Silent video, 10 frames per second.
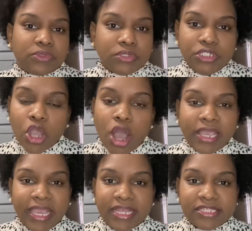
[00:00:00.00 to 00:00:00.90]
Young
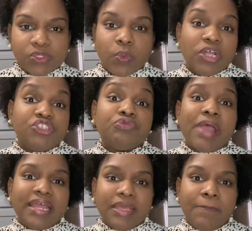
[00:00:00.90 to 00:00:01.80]
kids want to
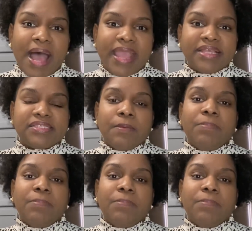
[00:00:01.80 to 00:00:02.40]
ride their bikes,